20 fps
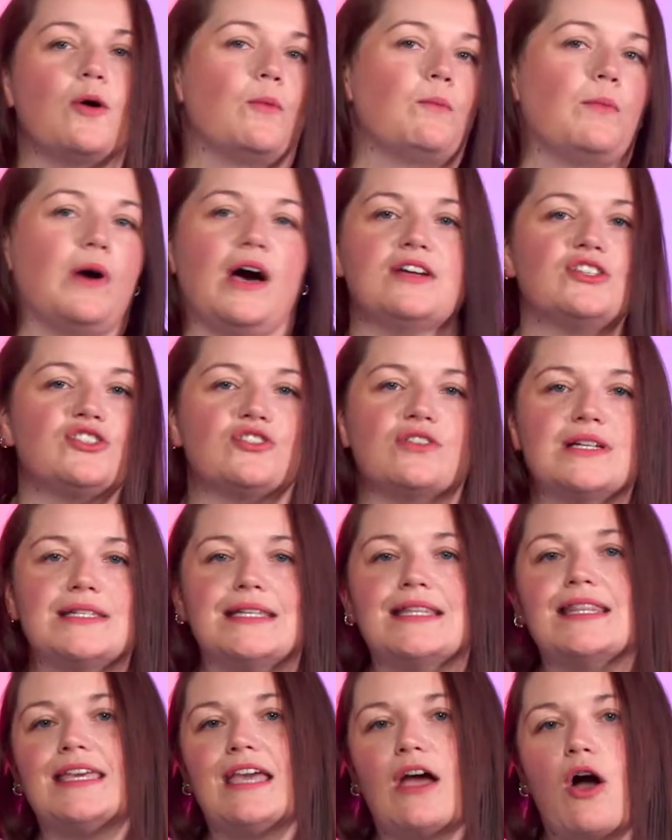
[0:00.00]
Posture
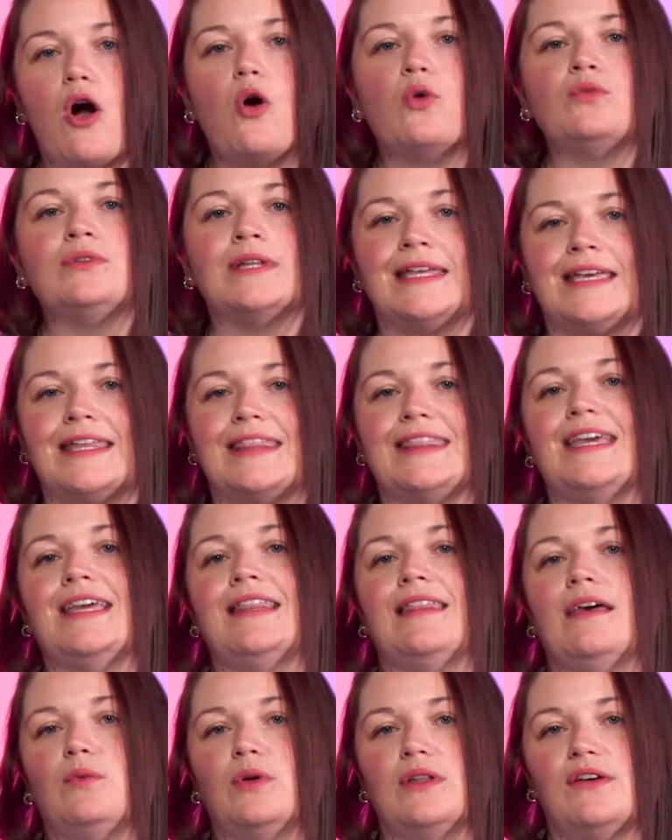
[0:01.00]
isn't the only thing
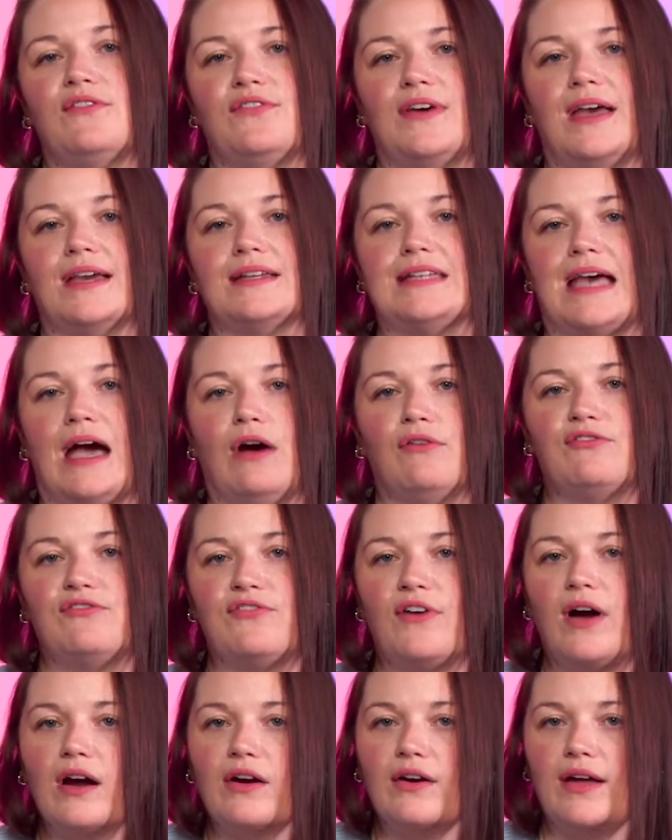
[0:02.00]
that will affect how
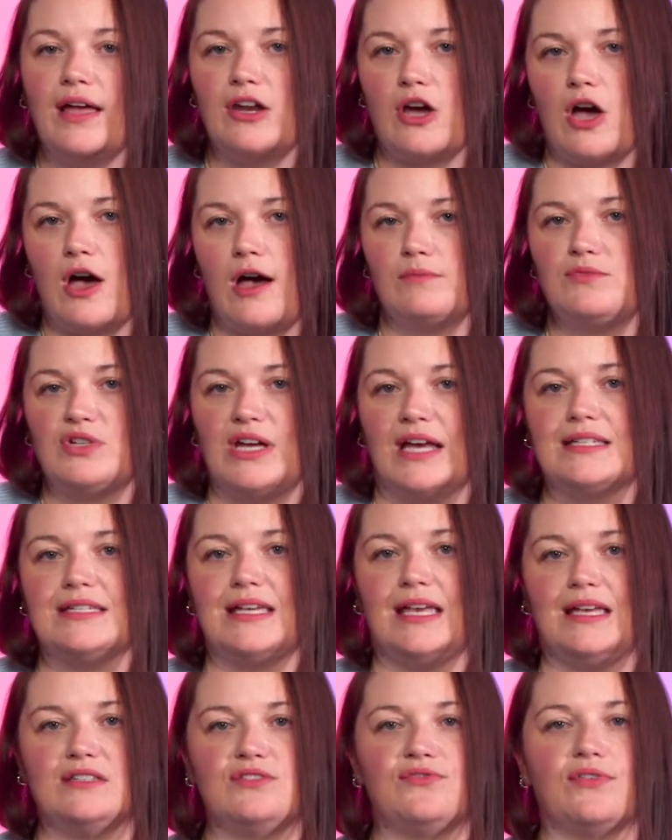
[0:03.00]
far an object
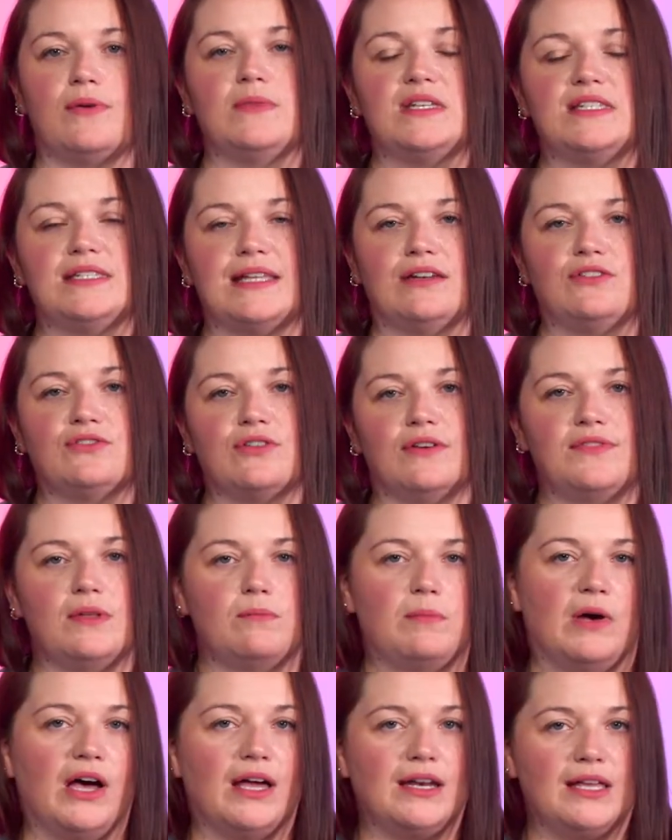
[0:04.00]
is from the center of the
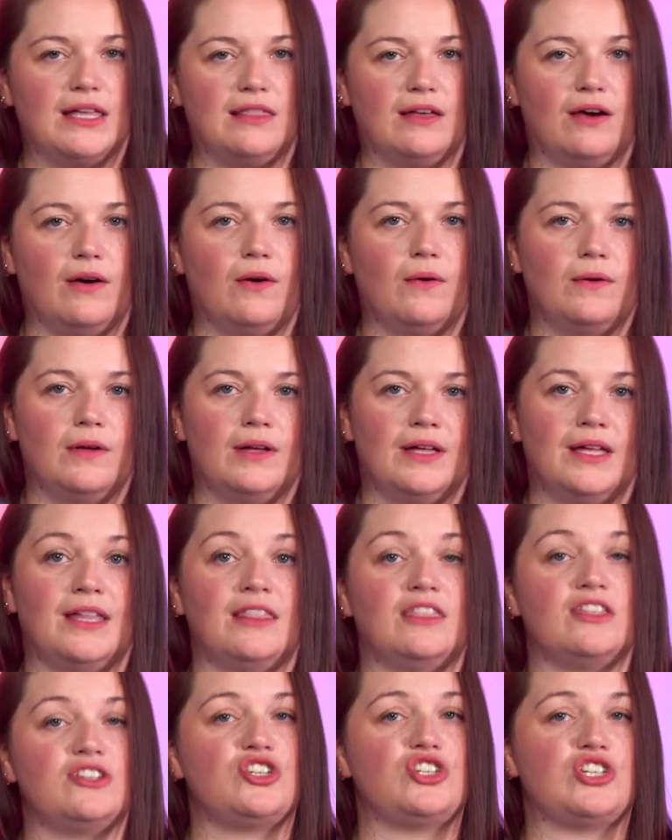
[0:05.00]
body, though.
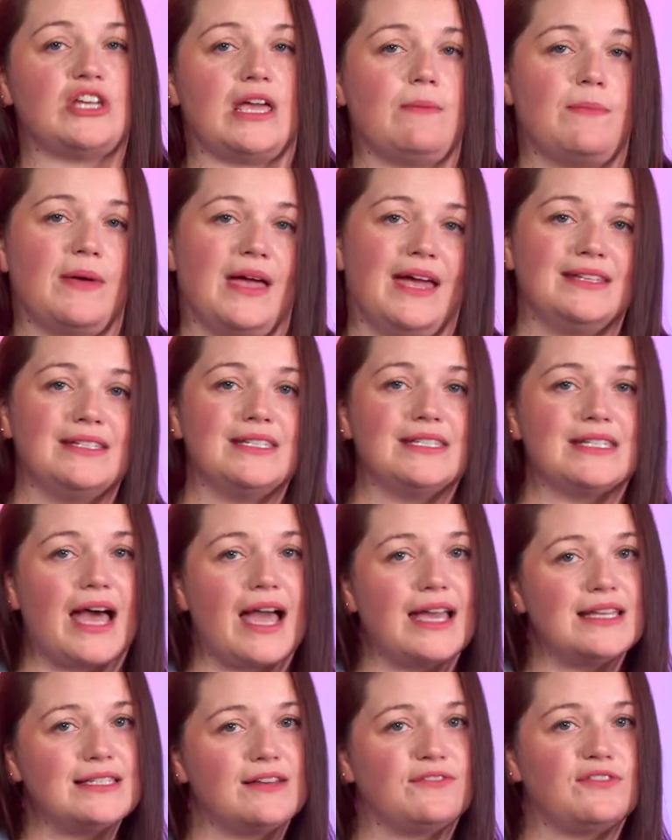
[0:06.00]
The shape and
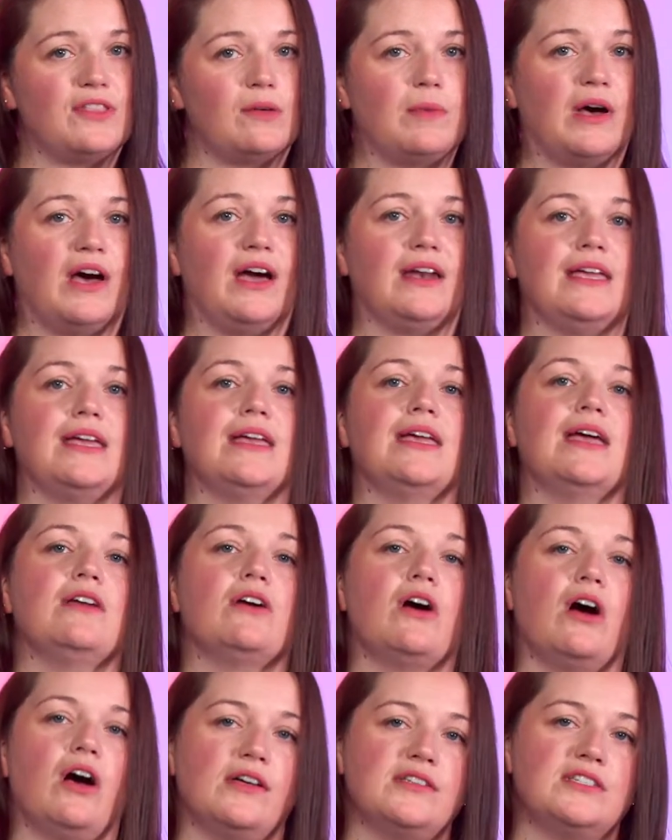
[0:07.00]
size of the body can
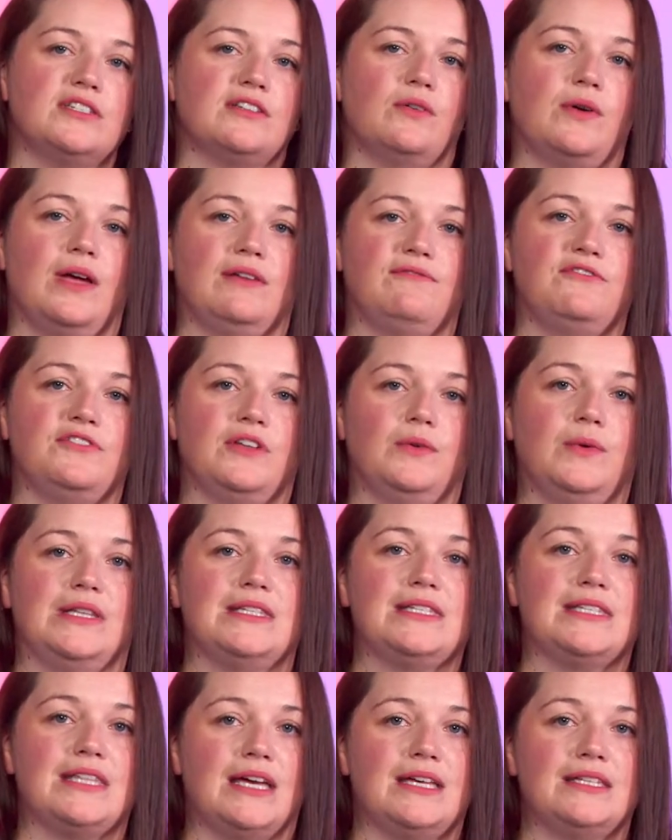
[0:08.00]
also
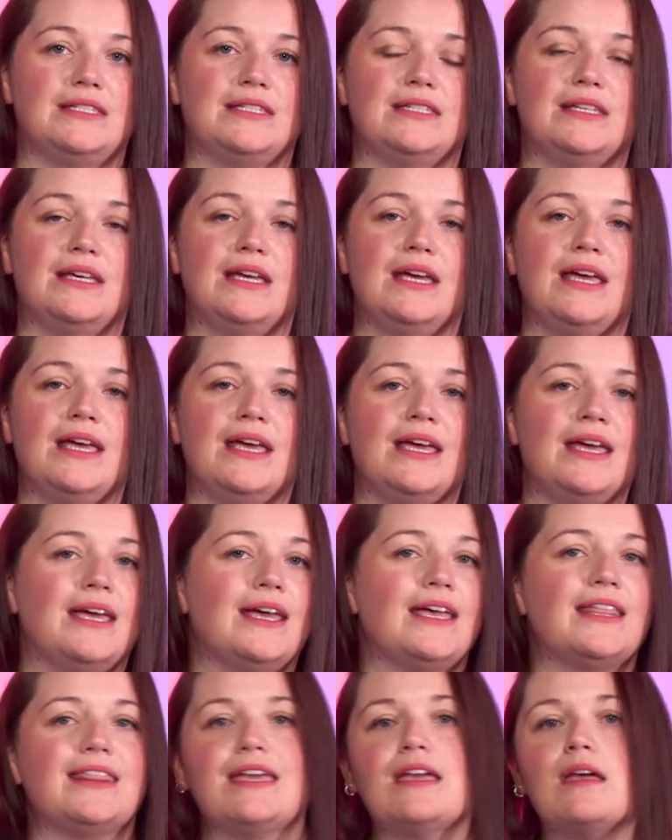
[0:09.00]
influence this.
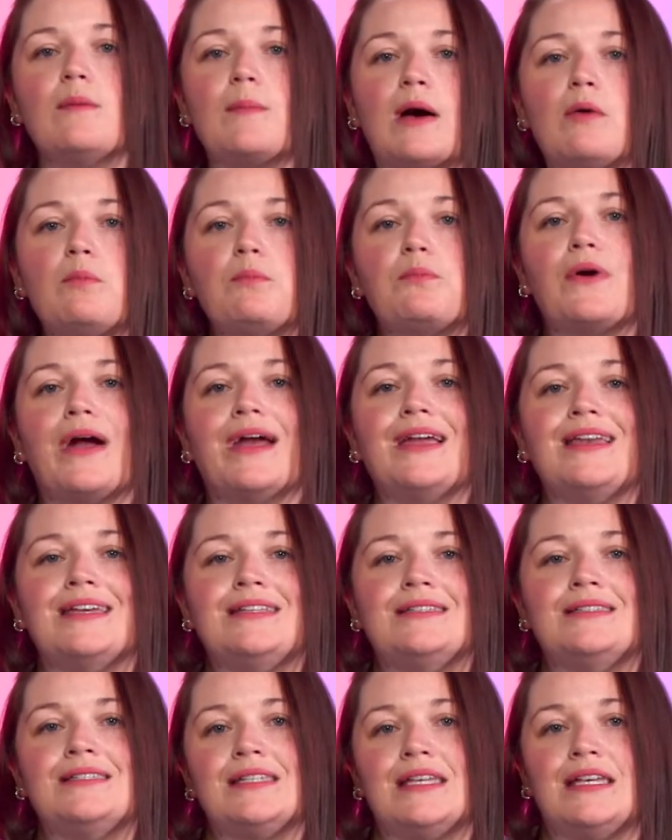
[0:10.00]
Think about
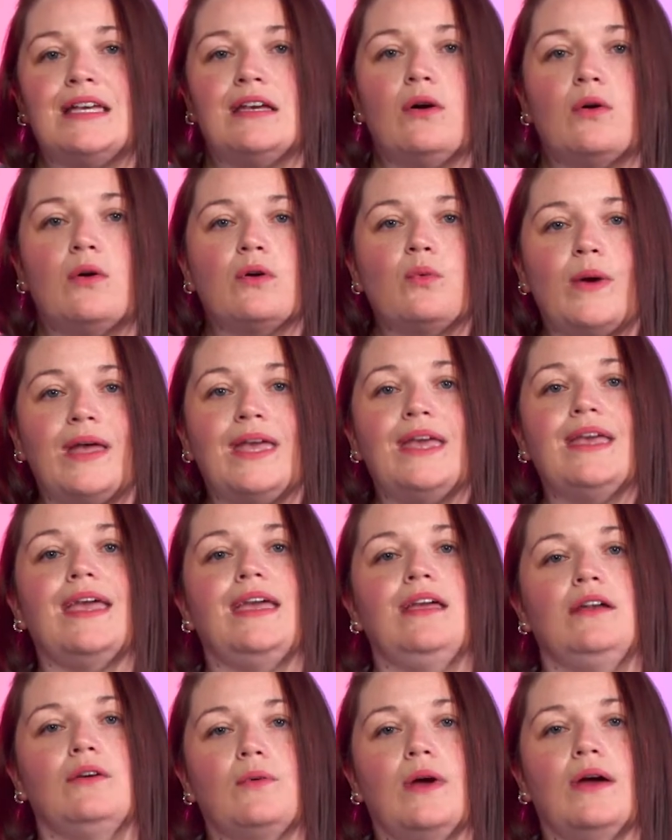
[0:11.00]
pregnancy weight
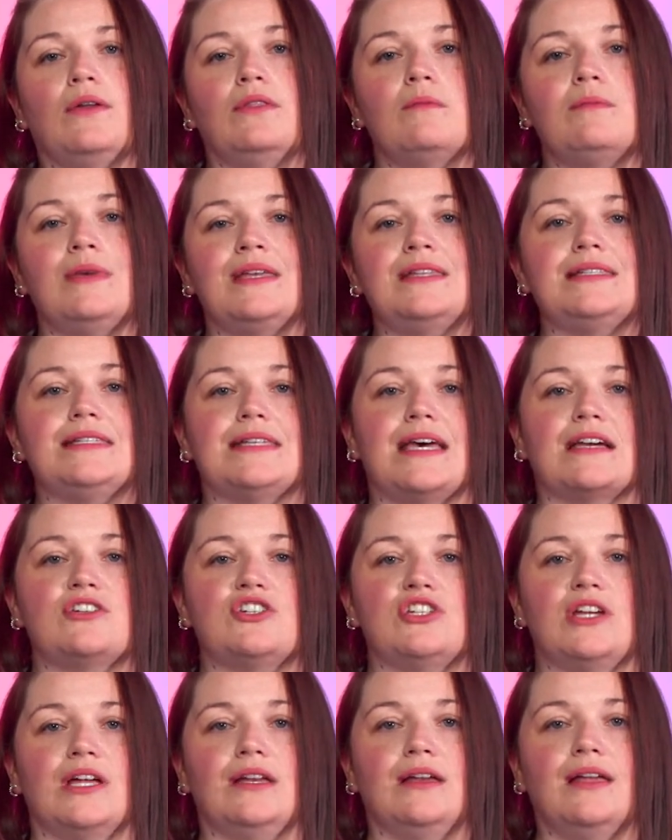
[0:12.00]
gain around the
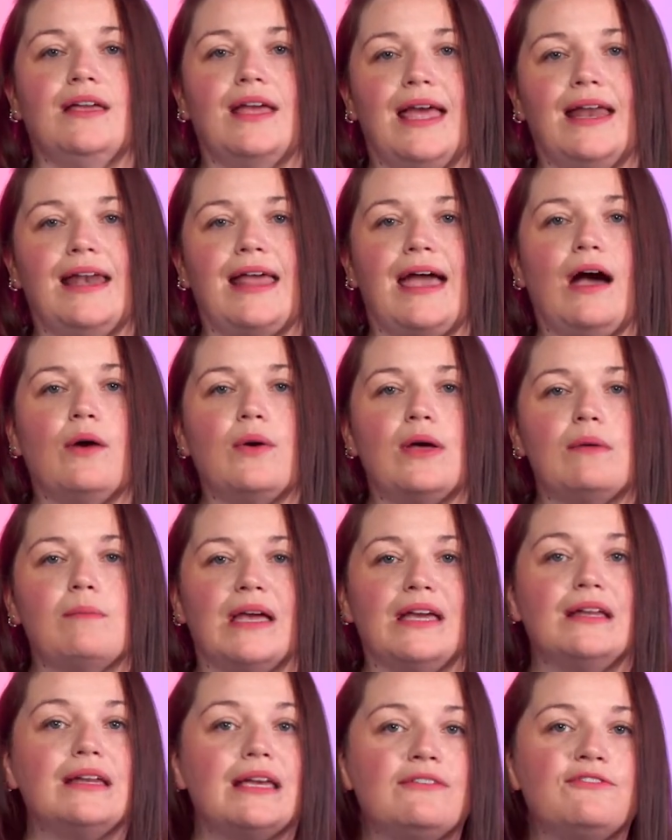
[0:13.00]
midsection and how it
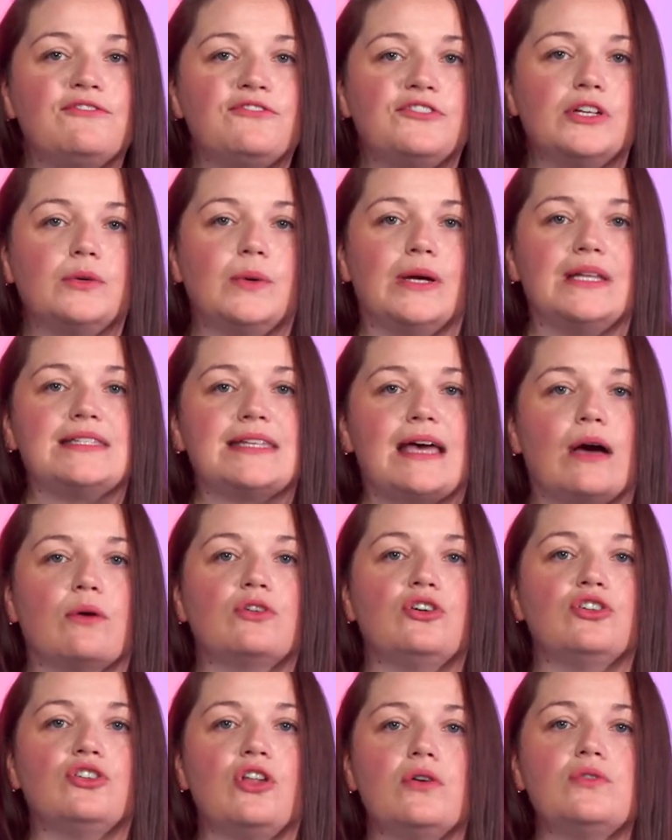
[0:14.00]
might influence how
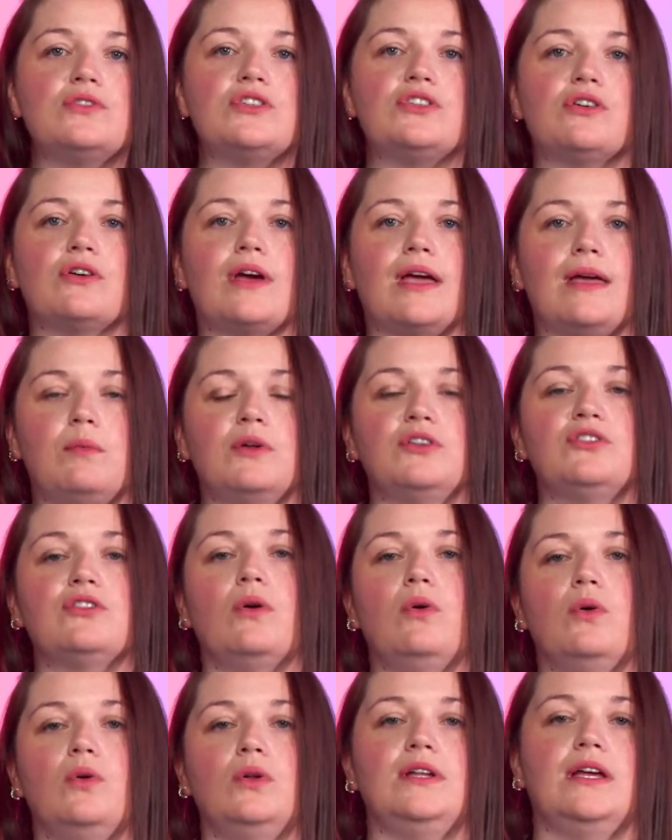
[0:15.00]
close you're able to
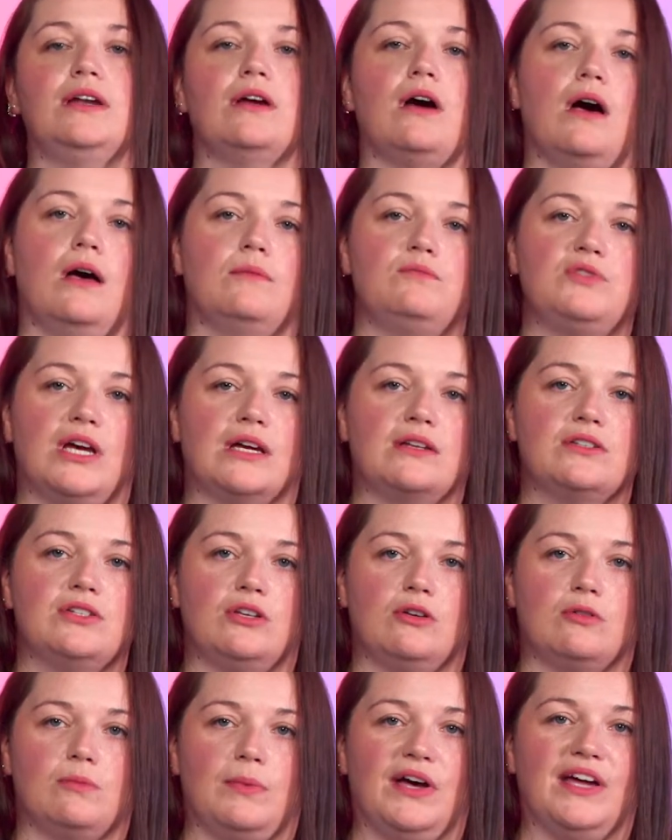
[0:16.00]
hold an object to
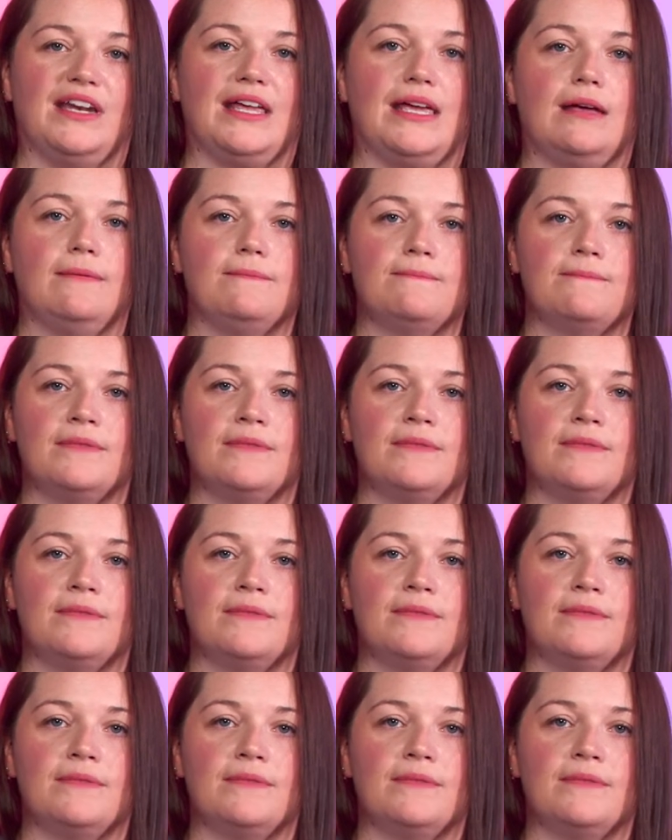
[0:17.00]
your body.